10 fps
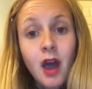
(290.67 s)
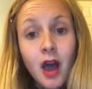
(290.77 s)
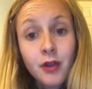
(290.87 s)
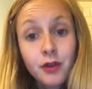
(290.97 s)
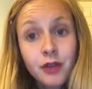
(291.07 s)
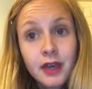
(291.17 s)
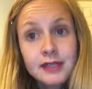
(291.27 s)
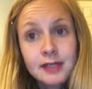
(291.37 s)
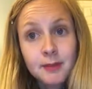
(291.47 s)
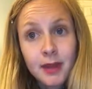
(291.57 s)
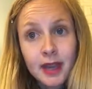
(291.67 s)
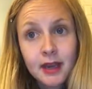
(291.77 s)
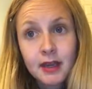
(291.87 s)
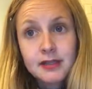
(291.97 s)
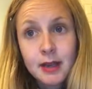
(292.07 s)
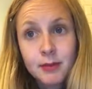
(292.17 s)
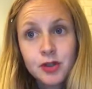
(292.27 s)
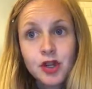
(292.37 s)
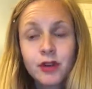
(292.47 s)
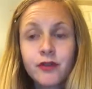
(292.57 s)
Other than a tympanic
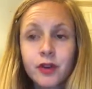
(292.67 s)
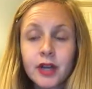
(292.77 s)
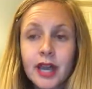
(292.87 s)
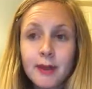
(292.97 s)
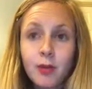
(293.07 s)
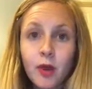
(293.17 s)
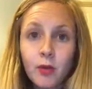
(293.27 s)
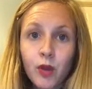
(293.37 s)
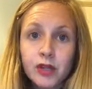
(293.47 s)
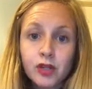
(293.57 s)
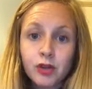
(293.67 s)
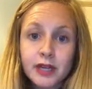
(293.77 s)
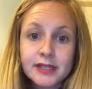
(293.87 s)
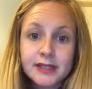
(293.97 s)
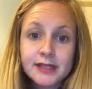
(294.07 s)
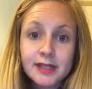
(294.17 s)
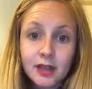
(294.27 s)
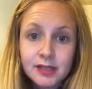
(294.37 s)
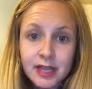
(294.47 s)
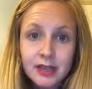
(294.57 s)
temperature of 38.1 degrees
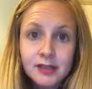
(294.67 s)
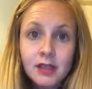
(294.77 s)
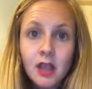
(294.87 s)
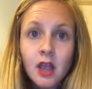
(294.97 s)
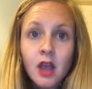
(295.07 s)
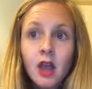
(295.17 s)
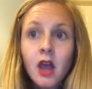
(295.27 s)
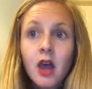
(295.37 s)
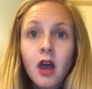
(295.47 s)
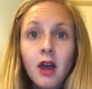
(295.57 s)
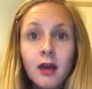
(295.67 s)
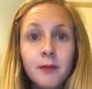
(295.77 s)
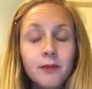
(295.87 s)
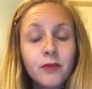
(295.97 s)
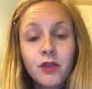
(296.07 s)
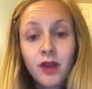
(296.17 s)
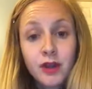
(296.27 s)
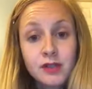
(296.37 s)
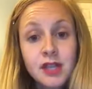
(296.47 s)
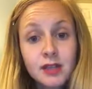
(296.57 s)
Celsius, The
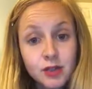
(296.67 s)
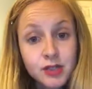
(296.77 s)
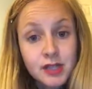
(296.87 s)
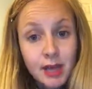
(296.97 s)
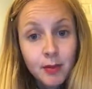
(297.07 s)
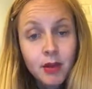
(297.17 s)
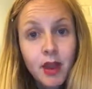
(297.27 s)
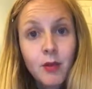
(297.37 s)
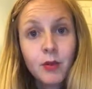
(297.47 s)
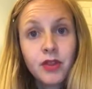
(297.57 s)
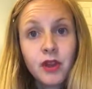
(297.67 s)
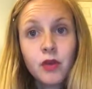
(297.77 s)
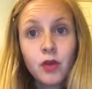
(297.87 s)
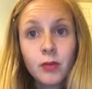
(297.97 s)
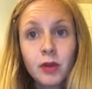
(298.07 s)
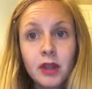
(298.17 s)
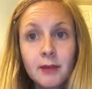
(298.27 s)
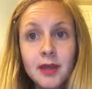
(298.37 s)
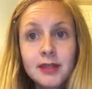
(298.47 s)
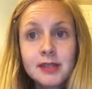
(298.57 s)
vital signs are stable and within normal
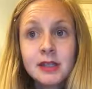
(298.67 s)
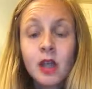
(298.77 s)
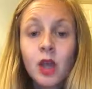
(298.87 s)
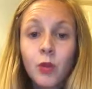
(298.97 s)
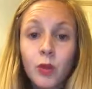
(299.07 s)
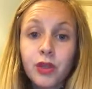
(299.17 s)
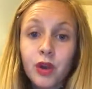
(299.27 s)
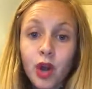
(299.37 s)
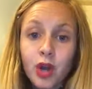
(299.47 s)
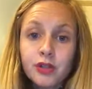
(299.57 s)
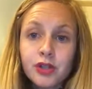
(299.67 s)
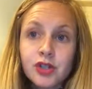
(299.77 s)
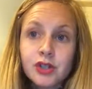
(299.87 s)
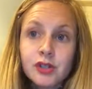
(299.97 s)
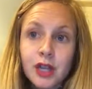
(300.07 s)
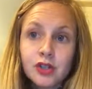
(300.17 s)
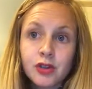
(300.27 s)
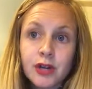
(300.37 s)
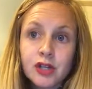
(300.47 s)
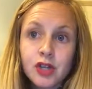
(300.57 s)
limits, with an oxygen
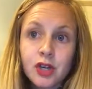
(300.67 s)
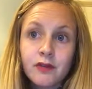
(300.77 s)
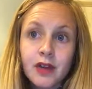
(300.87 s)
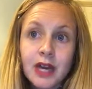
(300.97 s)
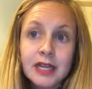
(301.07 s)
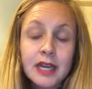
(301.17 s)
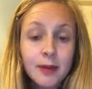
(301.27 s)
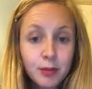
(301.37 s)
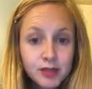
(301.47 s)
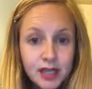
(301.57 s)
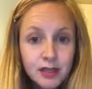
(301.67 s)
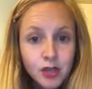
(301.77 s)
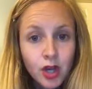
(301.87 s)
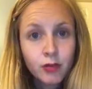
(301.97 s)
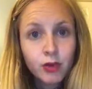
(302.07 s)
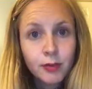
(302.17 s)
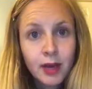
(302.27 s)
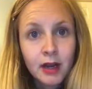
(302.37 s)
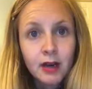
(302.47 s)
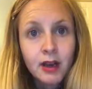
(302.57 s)
saturation of 99% on room
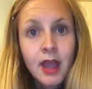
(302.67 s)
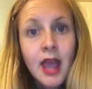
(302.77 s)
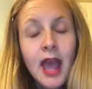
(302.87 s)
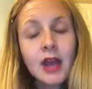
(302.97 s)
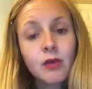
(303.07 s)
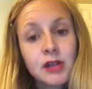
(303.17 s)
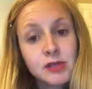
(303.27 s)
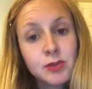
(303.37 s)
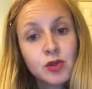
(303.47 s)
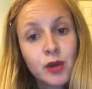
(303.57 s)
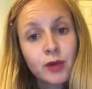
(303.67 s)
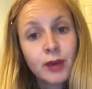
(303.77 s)
air and a respiratory